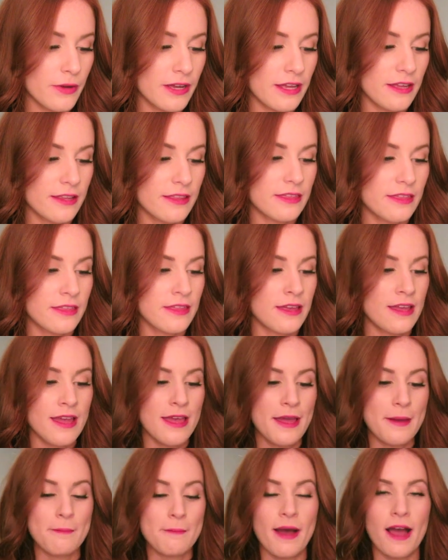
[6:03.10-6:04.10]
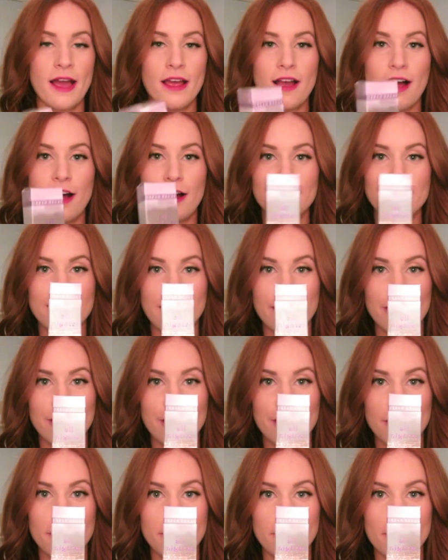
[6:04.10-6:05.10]
with my
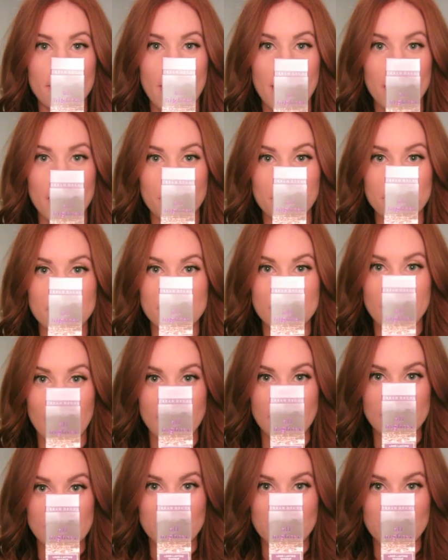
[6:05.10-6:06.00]
all-nighter makeup setting